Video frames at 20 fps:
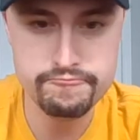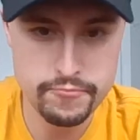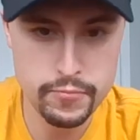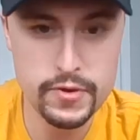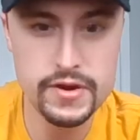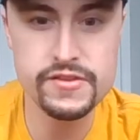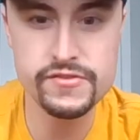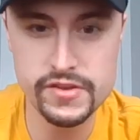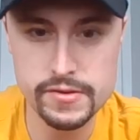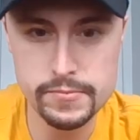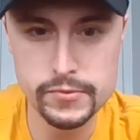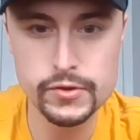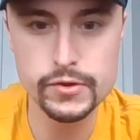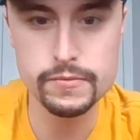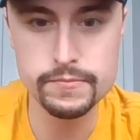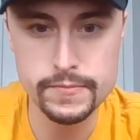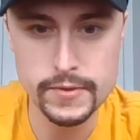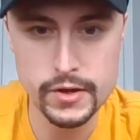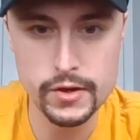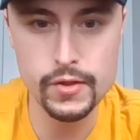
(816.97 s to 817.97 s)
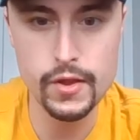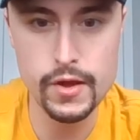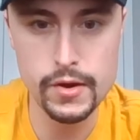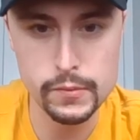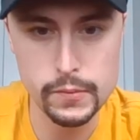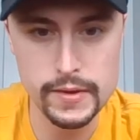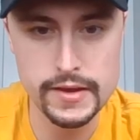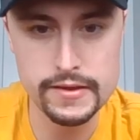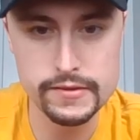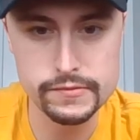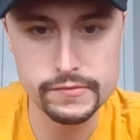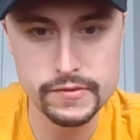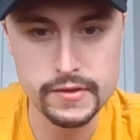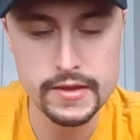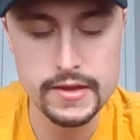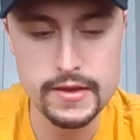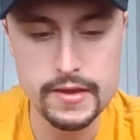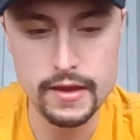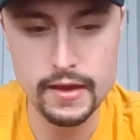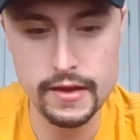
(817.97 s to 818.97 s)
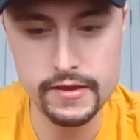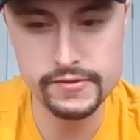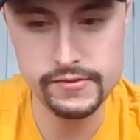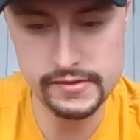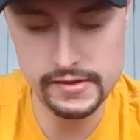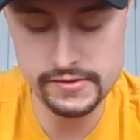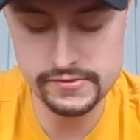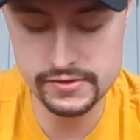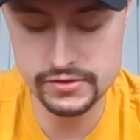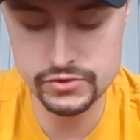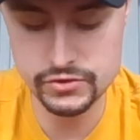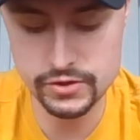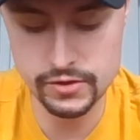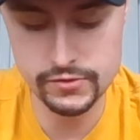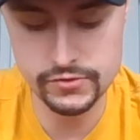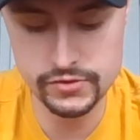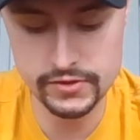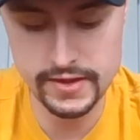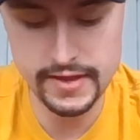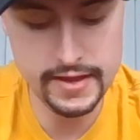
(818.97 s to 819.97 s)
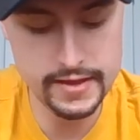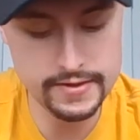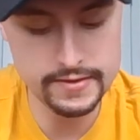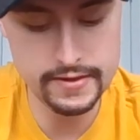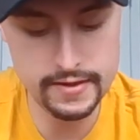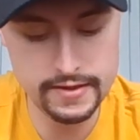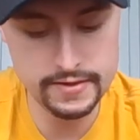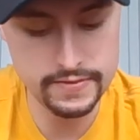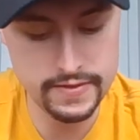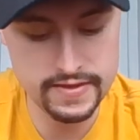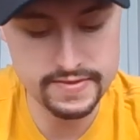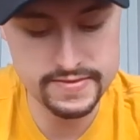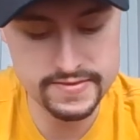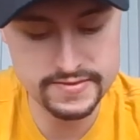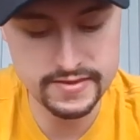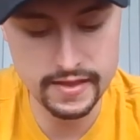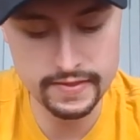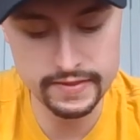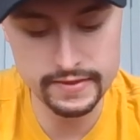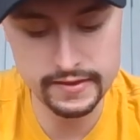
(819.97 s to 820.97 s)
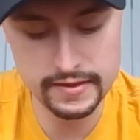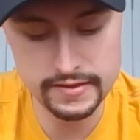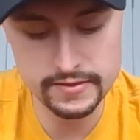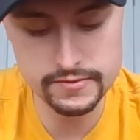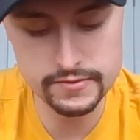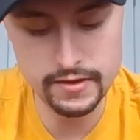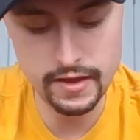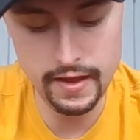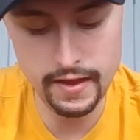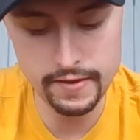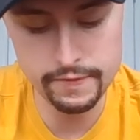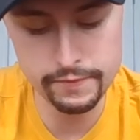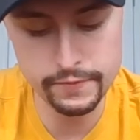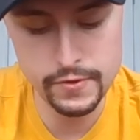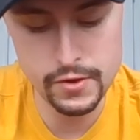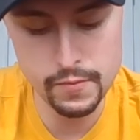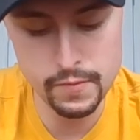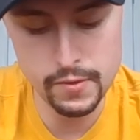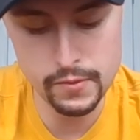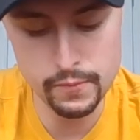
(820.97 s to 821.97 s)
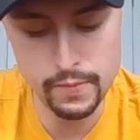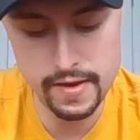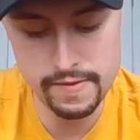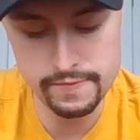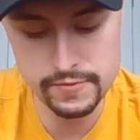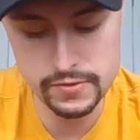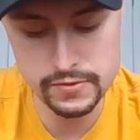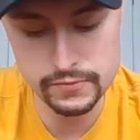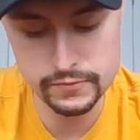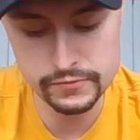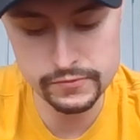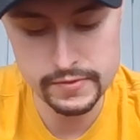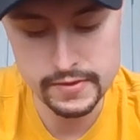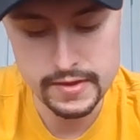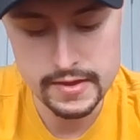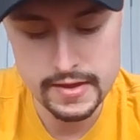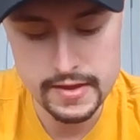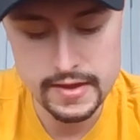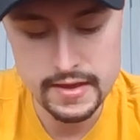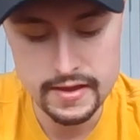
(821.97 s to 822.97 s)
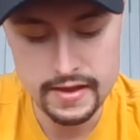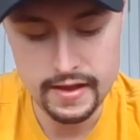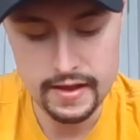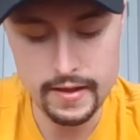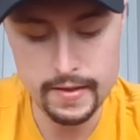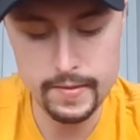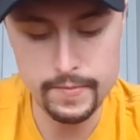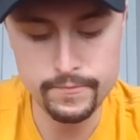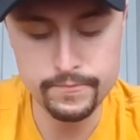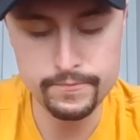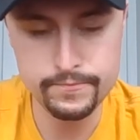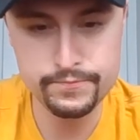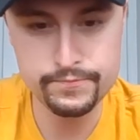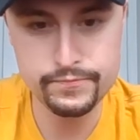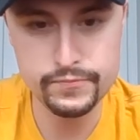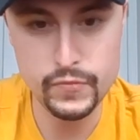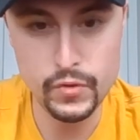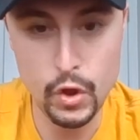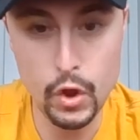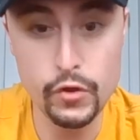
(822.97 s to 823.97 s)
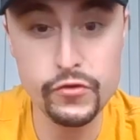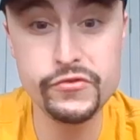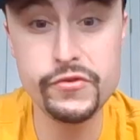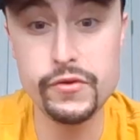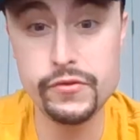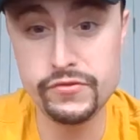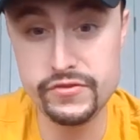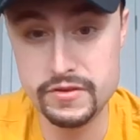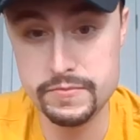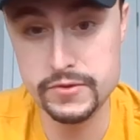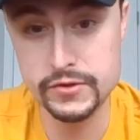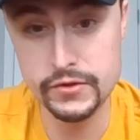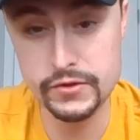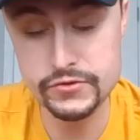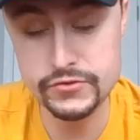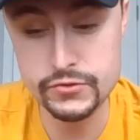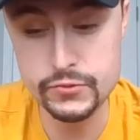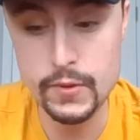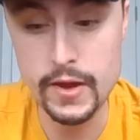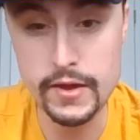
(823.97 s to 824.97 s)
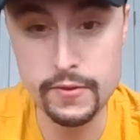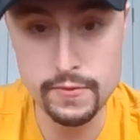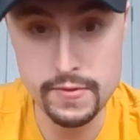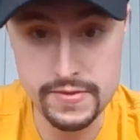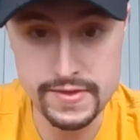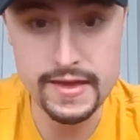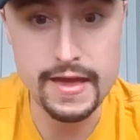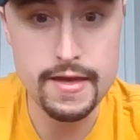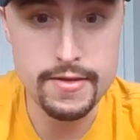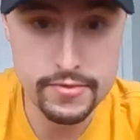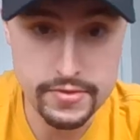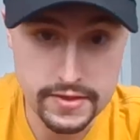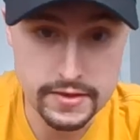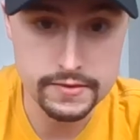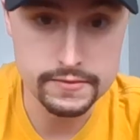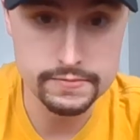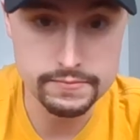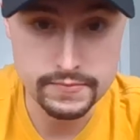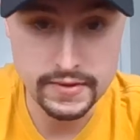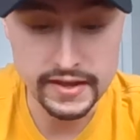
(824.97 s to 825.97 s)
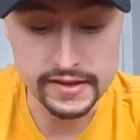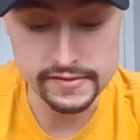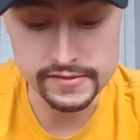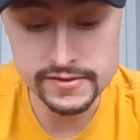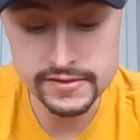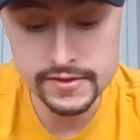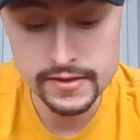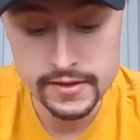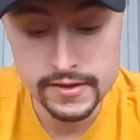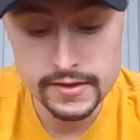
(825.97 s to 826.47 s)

Pretty similar in a lot of ways, seizing church land and then selling it for your own revenues. Also similar to Henry VIII in England,